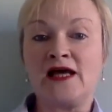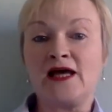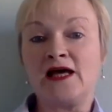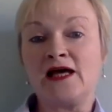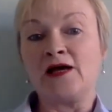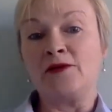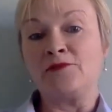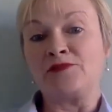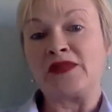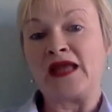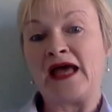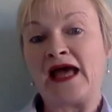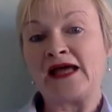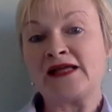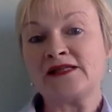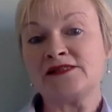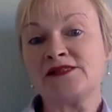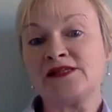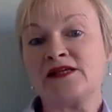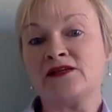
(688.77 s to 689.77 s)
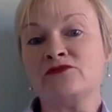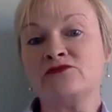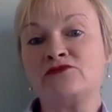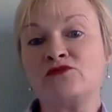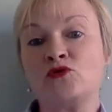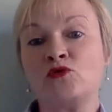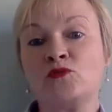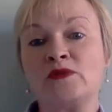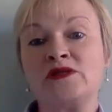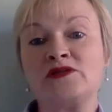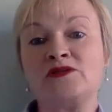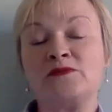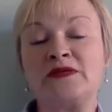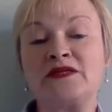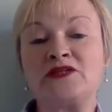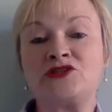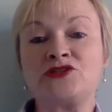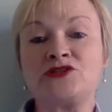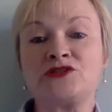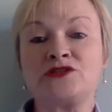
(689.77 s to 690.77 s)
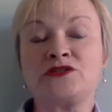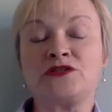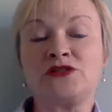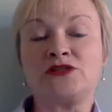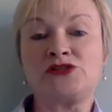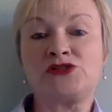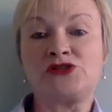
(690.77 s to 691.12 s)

and informal admission